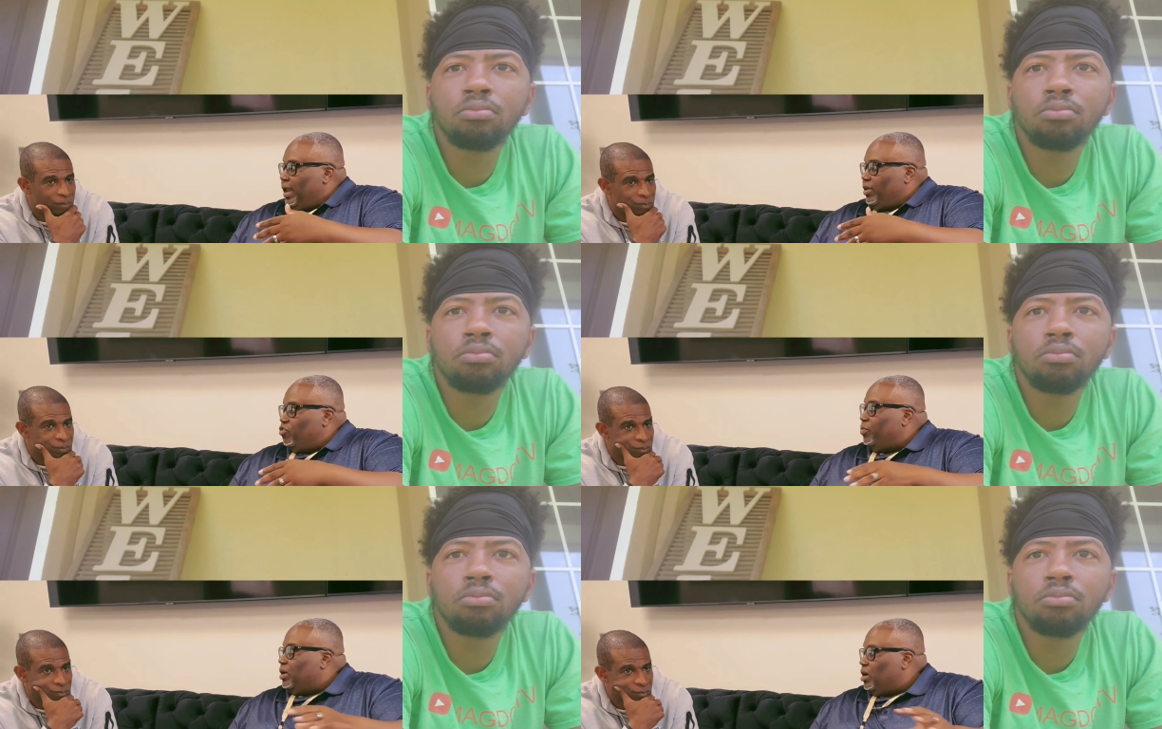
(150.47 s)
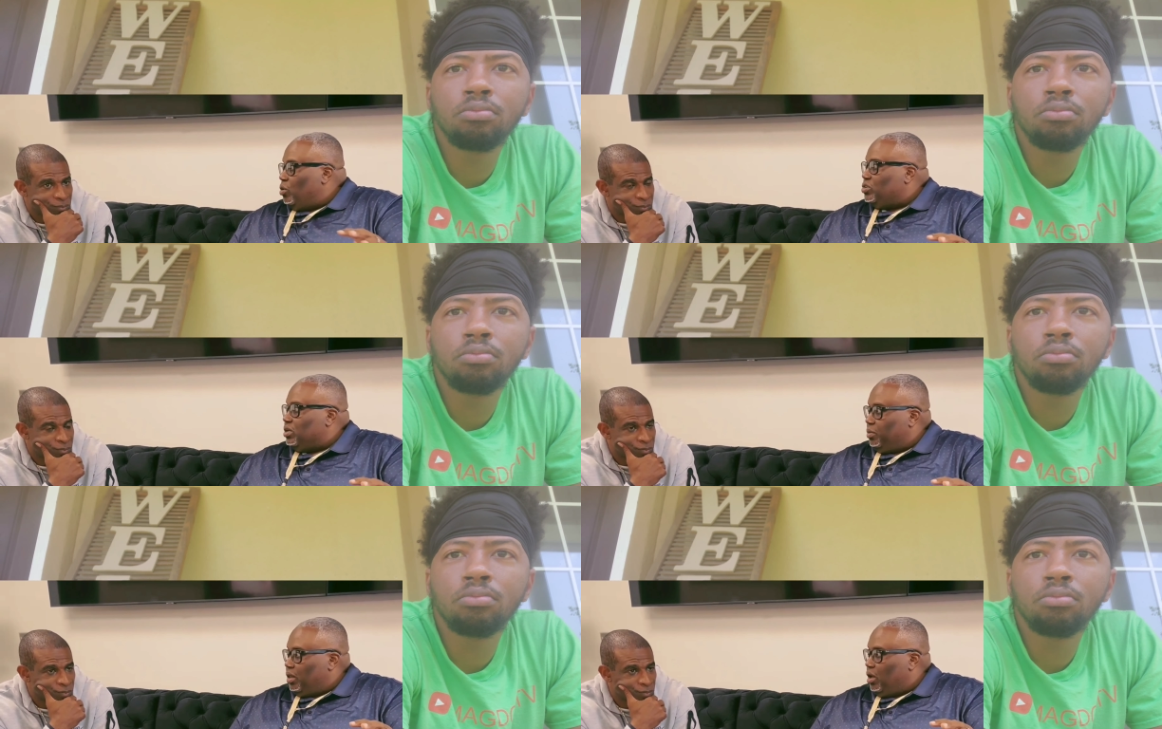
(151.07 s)
Speaker 1: Now you've been
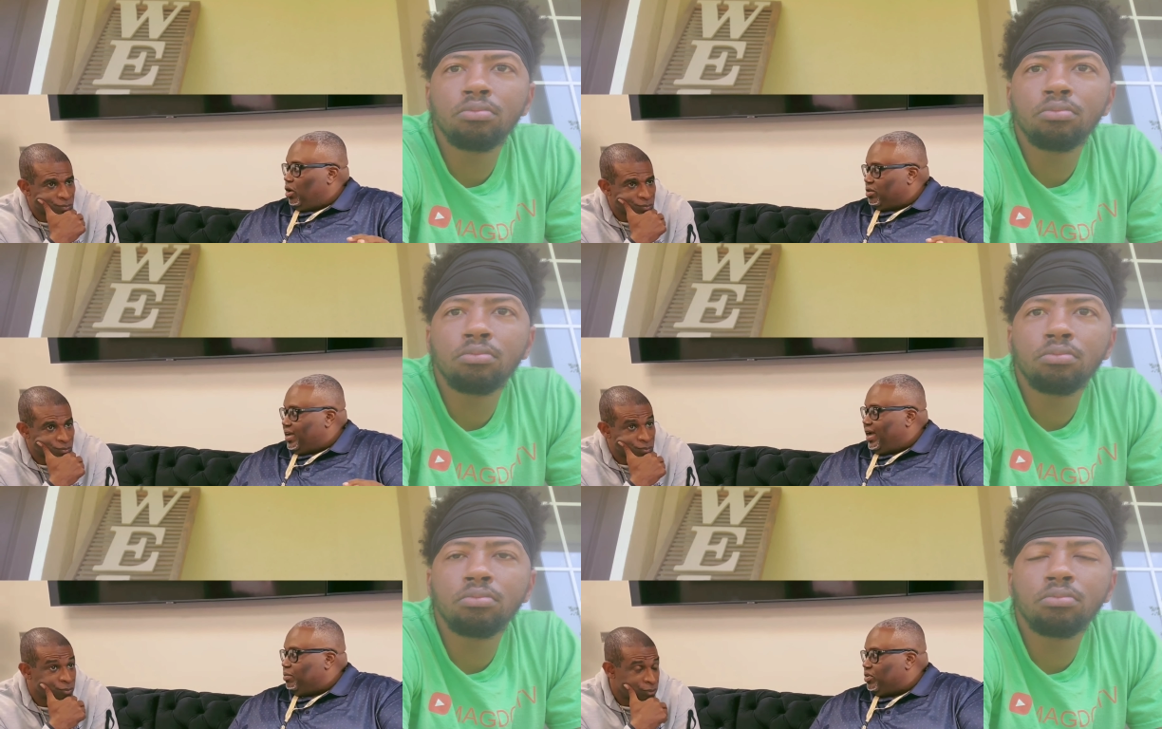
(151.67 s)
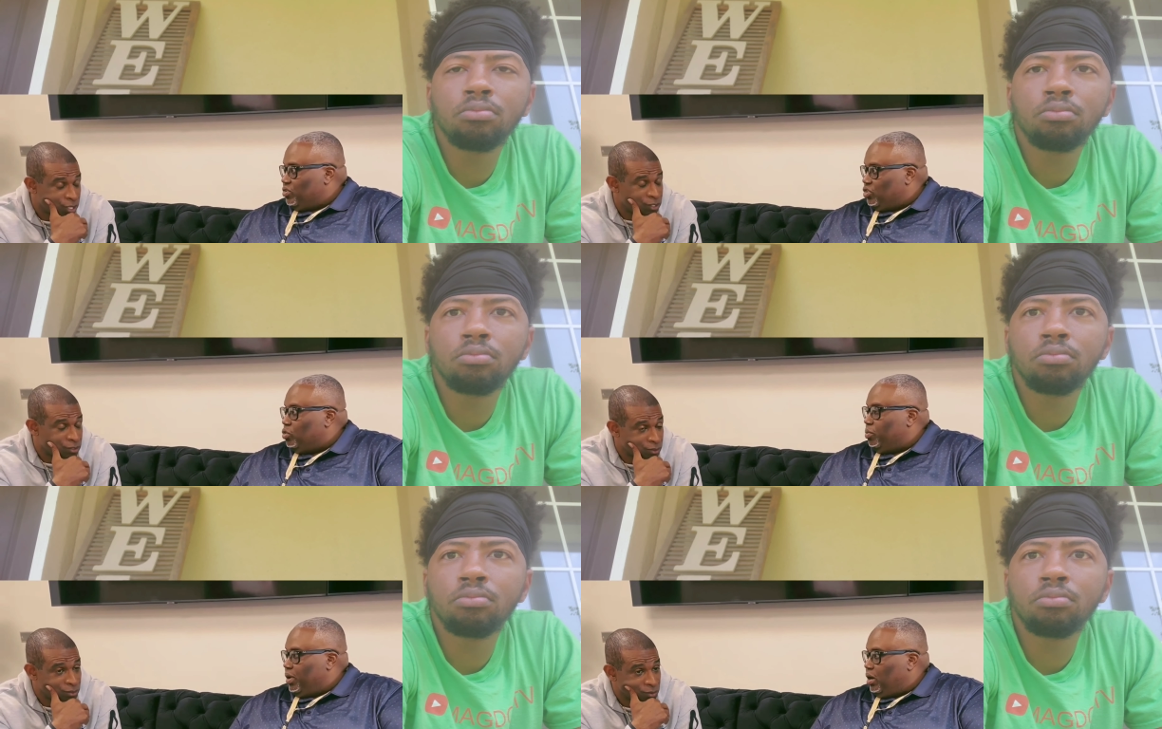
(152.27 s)
coaching him a long time, since so yes.
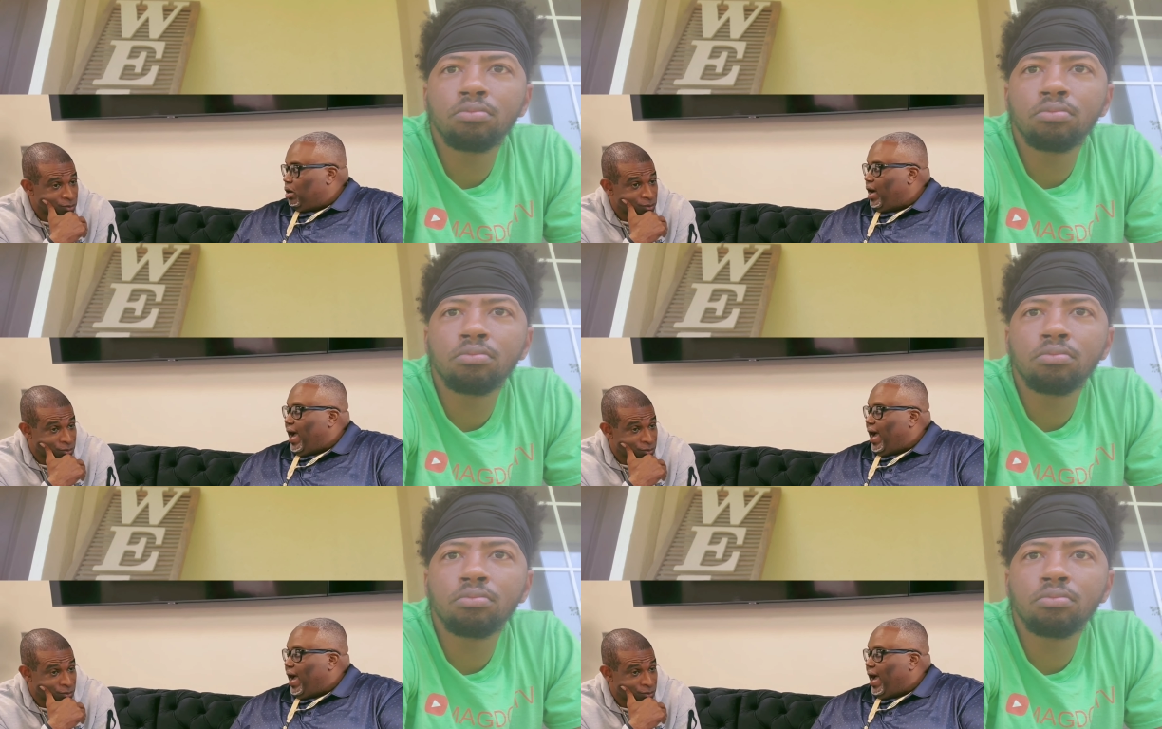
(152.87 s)
youth ball,